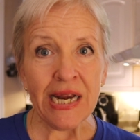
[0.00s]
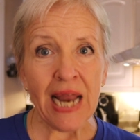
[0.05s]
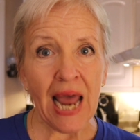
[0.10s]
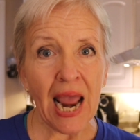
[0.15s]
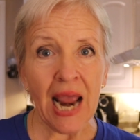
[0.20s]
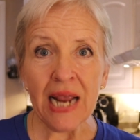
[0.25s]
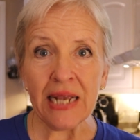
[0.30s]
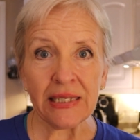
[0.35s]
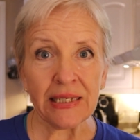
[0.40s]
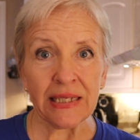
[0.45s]

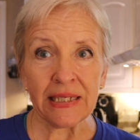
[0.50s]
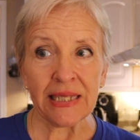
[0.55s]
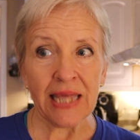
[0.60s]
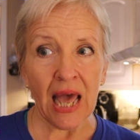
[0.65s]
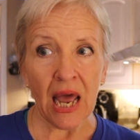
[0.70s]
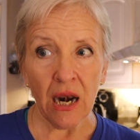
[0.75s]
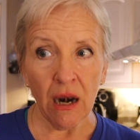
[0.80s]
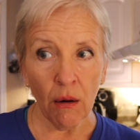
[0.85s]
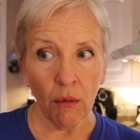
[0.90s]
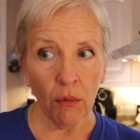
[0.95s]
days, is
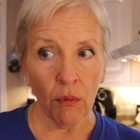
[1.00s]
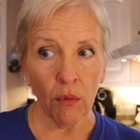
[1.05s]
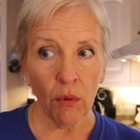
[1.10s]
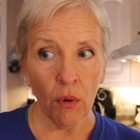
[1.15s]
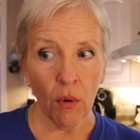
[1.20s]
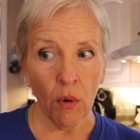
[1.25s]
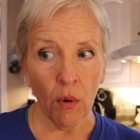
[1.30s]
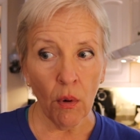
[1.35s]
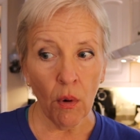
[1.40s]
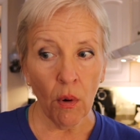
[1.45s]
that
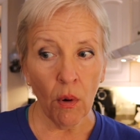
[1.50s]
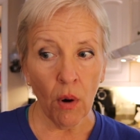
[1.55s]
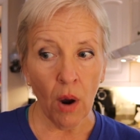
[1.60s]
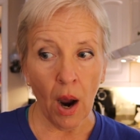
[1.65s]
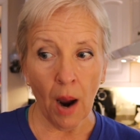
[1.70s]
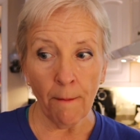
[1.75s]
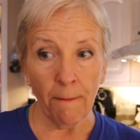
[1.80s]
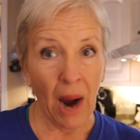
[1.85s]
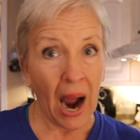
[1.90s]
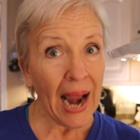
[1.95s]

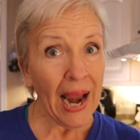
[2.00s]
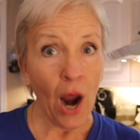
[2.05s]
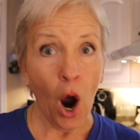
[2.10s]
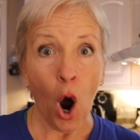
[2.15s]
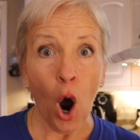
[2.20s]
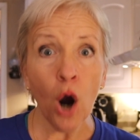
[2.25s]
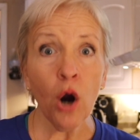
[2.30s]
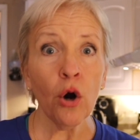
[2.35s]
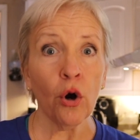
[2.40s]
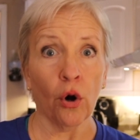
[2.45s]
my
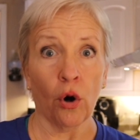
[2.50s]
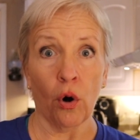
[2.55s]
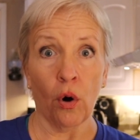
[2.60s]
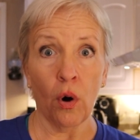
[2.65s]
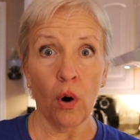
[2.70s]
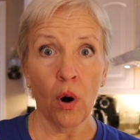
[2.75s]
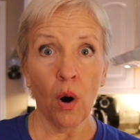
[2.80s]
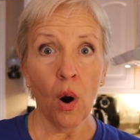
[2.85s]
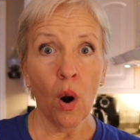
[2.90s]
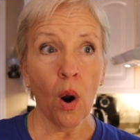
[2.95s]
hunger
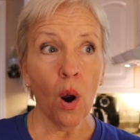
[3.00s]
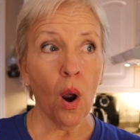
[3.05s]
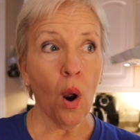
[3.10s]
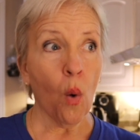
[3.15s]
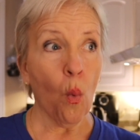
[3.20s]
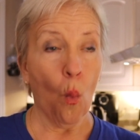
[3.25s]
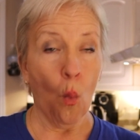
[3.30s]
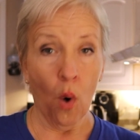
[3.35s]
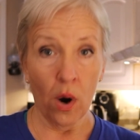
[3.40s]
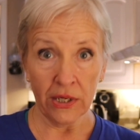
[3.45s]

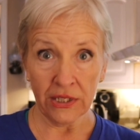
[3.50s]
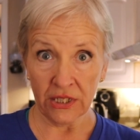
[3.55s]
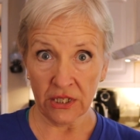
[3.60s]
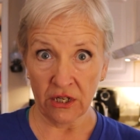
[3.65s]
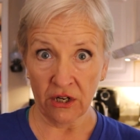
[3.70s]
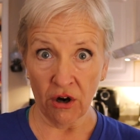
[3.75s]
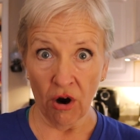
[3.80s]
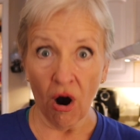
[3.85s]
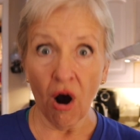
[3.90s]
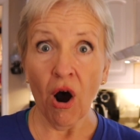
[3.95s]
was
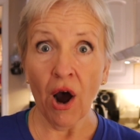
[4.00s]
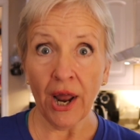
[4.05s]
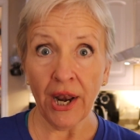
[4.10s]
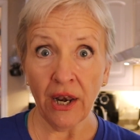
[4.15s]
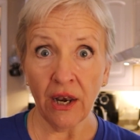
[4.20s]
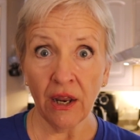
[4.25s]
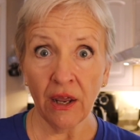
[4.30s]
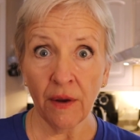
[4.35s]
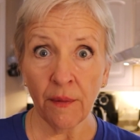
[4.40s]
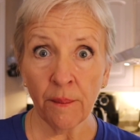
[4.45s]
gone.
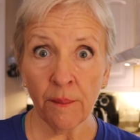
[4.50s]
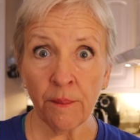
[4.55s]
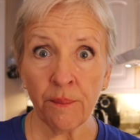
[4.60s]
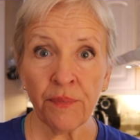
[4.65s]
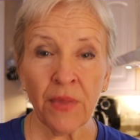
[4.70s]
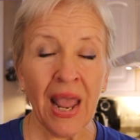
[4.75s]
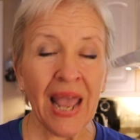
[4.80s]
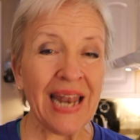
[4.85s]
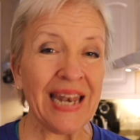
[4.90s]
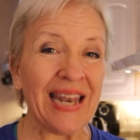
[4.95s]

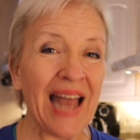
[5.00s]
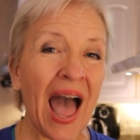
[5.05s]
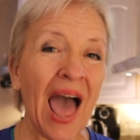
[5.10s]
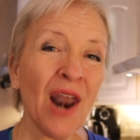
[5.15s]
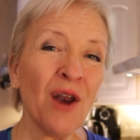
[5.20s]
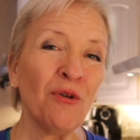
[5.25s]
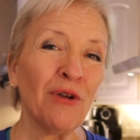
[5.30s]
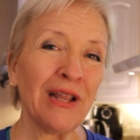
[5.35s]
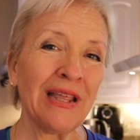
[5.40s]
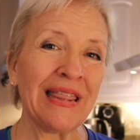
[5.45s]

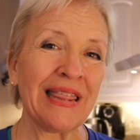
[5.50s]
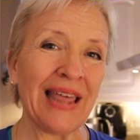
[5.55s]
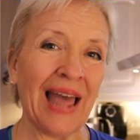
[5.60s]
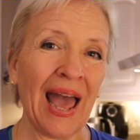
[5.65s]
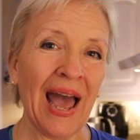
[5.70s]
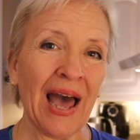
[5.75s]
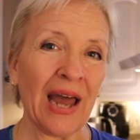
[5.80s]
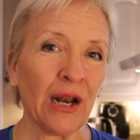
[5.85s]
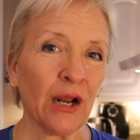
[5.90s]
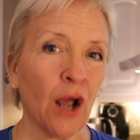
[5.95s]
Not only
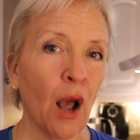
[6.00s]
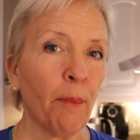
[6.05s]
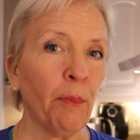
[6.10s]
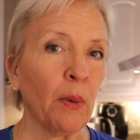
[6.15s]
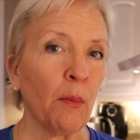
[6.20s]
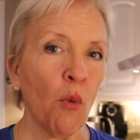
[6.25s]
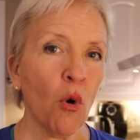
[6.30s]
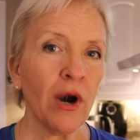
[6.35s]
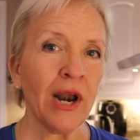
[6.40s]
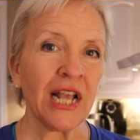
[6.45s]
that, a
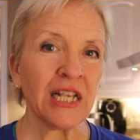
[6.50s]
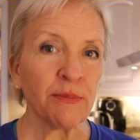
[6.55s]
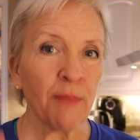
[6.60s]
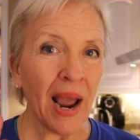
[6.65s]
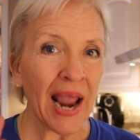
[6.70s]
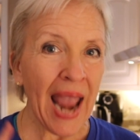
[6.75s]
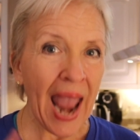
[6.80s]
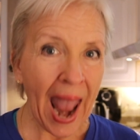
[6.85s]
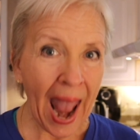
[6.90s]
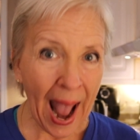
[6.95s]
couple more days,
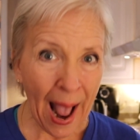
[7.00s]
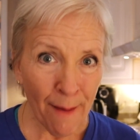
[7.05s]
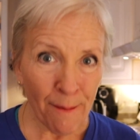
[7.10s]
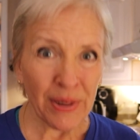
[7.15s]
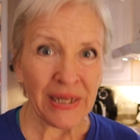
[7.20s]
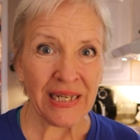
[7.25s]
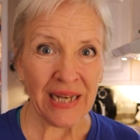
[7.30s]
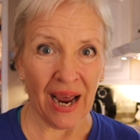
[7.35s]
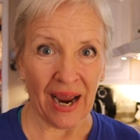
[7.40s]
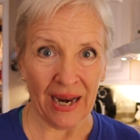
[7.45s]
my
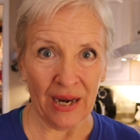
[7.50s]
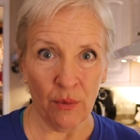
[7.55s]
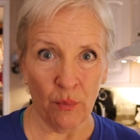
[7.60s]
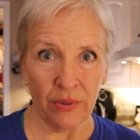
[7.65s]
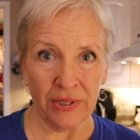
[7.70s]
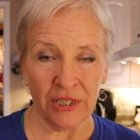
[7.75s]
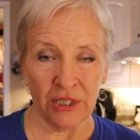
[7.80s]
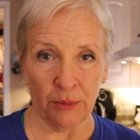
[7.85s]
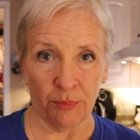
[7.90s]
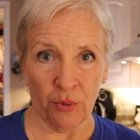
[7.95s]
appetite
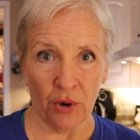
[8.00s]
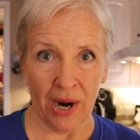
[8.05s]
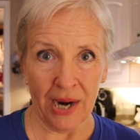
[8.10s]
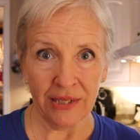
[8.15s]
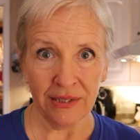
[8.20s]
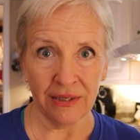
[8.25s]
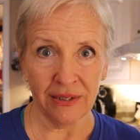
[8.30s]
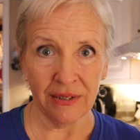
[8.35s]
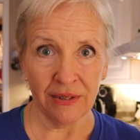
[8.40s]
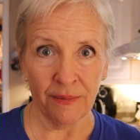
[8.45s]
was
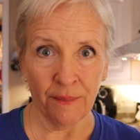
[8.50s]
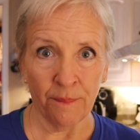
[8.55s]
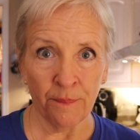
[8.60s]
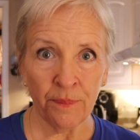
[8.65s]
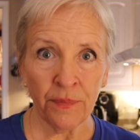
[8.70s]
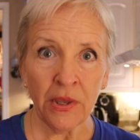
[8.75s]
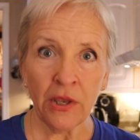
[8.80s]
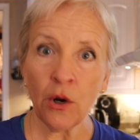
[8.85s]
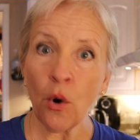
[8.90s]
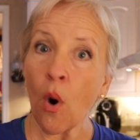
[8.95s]
suppressed.
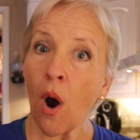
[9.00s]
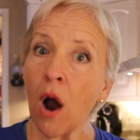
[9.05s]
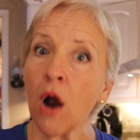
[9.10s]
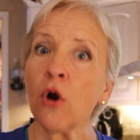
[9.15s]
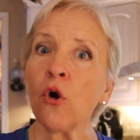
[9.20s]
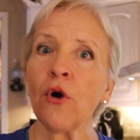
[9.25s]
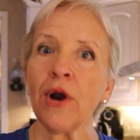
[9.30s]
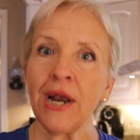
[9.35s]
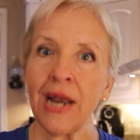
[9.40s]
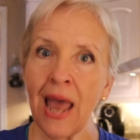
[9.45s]
You know,
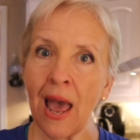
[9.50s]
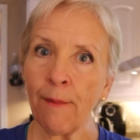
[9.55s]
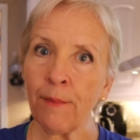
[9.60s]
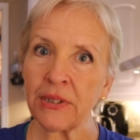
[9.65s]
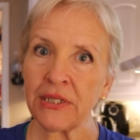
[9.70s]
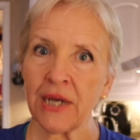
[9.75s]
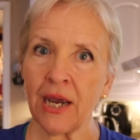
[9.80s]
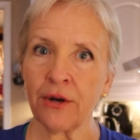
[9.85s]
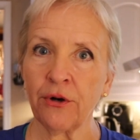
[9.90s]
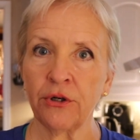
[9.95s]
hunger and
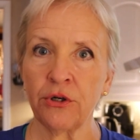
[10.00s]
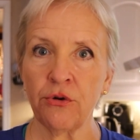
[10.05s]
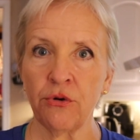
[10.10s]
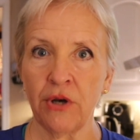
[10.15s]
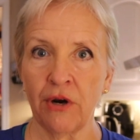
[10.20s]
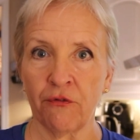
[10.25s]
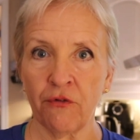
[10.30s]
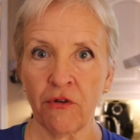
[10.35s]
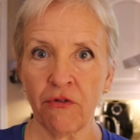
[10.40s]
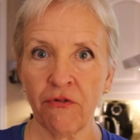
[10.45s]
appetite are two
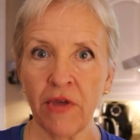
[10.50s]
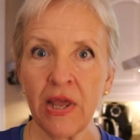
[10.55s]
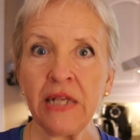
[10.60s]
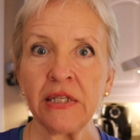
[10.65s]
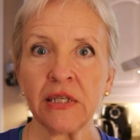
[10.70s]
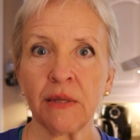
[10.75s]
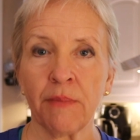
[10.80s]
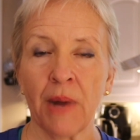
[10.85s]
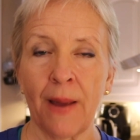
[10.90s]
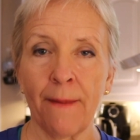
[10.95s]
different
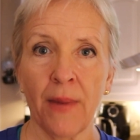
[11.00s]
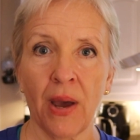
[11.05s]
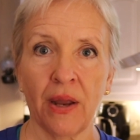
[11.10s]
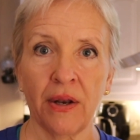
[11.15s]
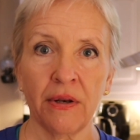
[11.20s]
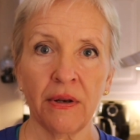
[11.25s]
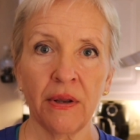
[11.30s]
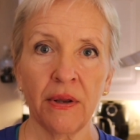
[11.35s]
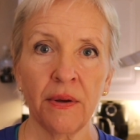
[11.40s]
things in my mind.